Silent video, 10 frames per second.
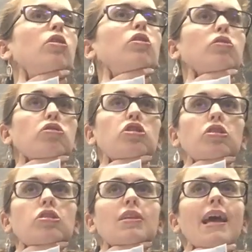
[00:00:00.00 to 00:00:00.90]
You can
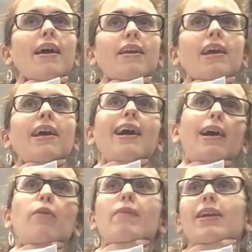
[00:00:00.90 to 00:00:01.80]
judge then
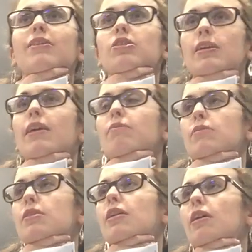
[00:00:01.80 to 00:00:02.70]
how many you should get them
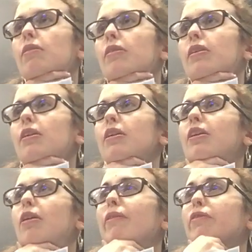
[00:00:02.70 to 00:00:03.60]
to do.
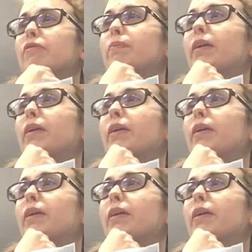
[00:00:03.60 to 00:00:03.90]
You know, if they're a